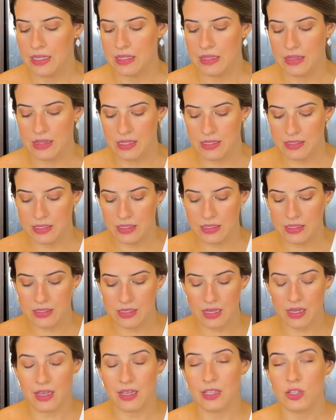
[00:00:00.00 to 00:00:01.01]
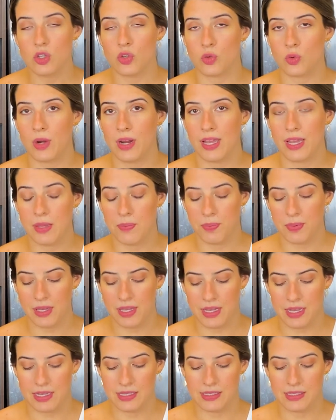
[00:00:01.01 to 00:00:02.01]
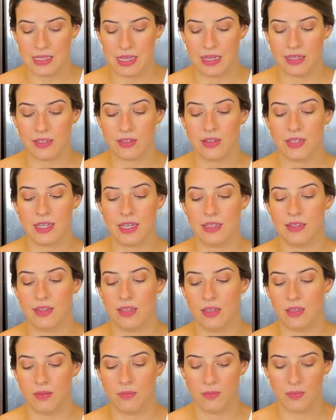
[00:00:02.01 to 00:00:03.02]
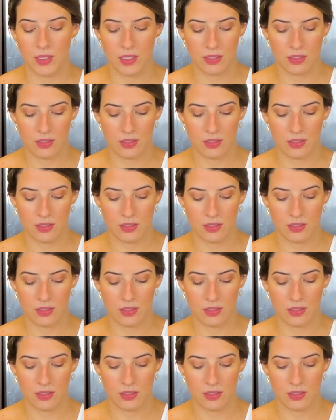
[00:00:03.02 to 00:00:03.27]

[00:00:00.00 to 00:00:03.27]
This is as ripe as I could get them